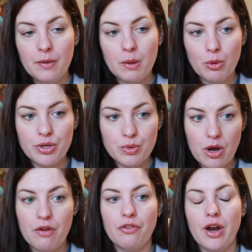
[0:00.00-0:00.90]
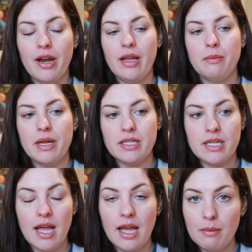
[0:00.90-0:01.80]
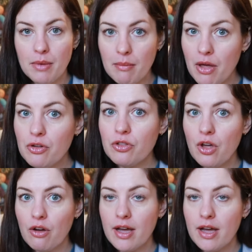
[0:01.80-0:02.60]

The boys were off Friday and Monday, and my mother-in-law